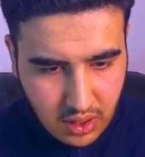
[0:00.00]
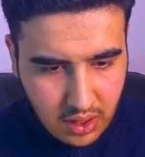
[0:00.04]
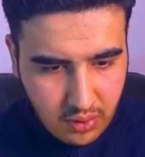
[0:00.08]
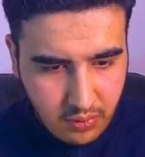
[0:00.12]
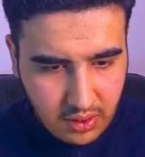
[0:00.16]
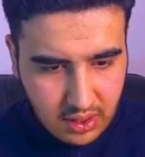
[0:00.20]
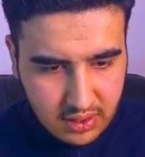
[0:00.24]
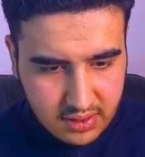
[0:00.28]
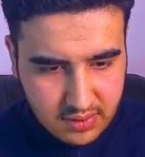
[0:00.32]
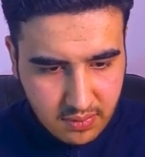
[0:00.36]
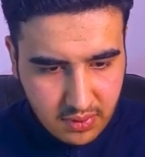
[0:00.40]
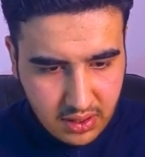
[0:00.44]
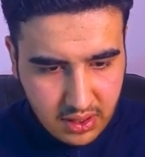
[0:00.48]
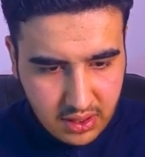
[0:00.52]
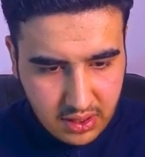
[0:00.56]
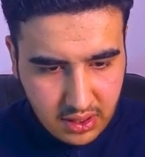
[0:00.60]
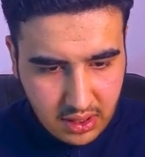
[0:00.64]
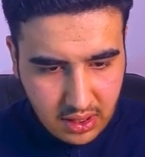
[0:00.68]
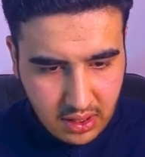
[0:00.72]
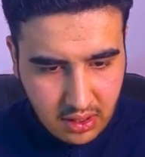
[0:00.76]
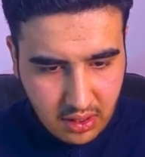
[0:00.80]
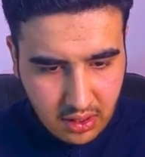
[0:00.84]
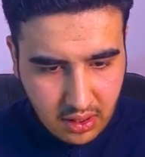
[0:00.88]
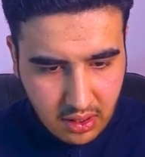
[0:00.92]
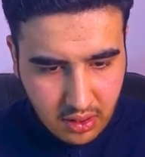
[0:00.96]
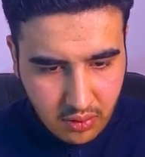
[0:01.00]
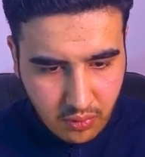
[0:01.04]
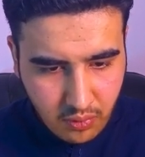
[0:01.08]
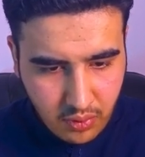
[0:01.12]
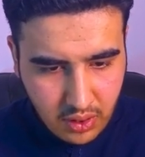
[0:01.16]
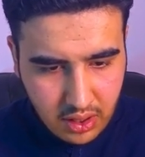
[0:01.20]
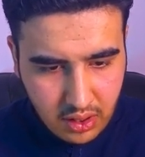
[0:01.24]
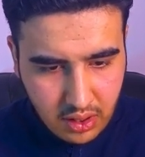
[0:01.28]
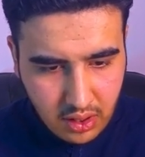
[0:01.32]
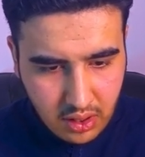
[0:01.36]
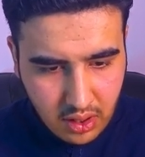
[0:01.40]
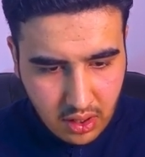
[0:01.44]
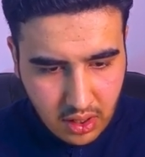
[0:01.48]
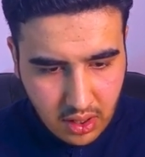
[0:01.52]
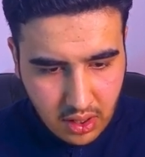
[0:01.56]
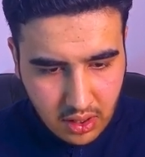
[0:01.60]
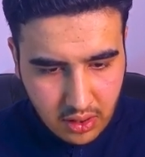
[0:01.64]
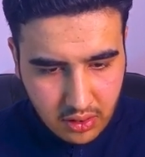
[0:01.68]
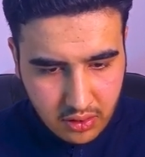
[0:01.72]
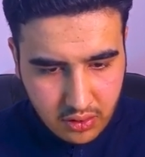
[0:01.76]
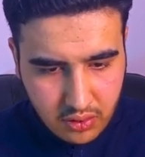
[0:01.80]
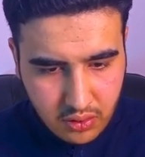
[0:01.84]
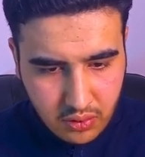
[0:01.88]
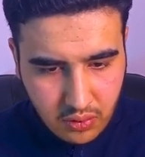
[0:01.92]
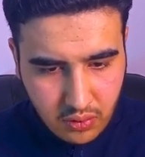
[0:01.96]
will explain it in R1,
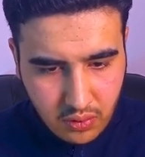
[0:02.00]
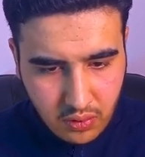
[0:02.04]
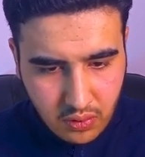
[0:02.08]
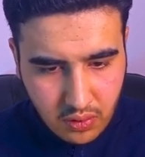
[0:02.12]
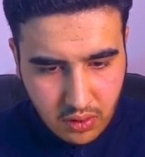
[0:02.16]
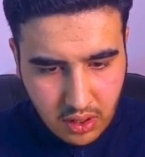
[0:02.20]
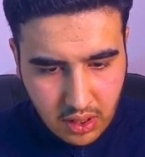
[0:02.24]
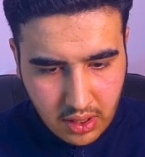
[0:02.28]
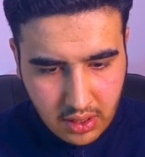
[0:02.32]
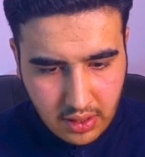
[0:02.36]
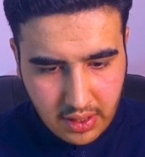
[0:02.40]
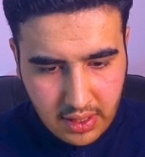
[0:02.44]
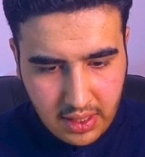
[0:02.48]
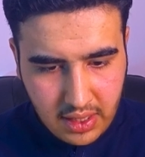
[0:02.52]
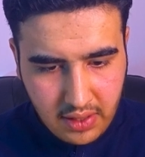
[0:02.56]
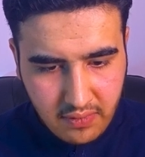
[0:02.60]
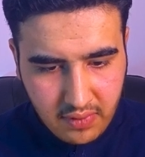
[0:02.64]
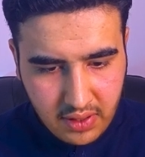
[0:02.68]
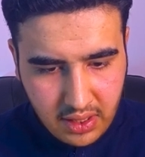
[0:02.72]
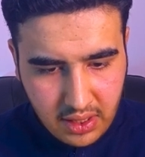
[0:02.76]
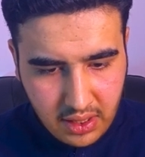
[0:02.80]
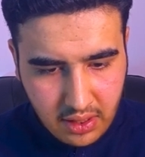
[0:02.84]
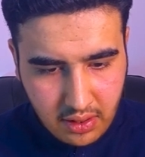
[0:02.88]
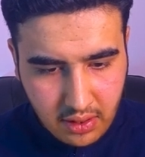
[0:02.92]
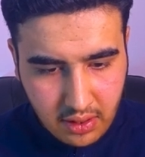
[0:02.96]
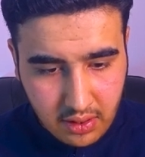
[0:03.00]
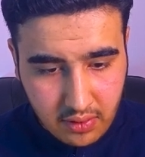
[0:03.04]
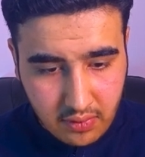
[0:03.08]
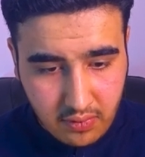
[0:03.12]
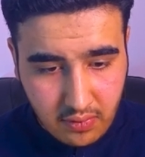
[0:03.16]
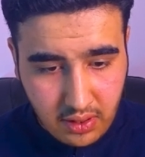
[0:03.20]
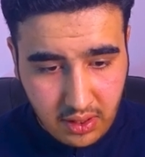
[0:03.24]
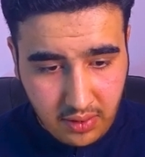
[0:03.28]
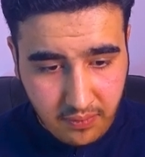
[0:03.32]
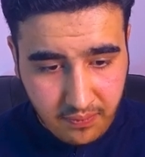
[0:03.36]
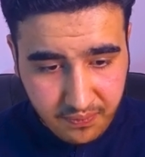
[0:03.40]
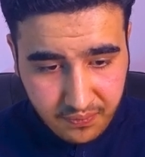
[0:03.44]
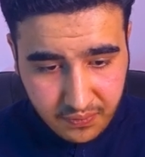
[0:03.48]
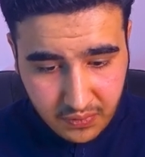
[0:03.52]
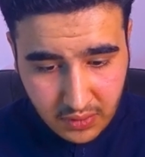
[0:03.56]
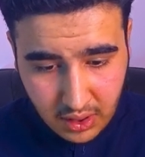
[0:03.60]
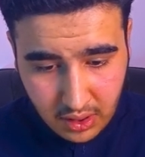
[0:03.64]
R2, R11, and R3.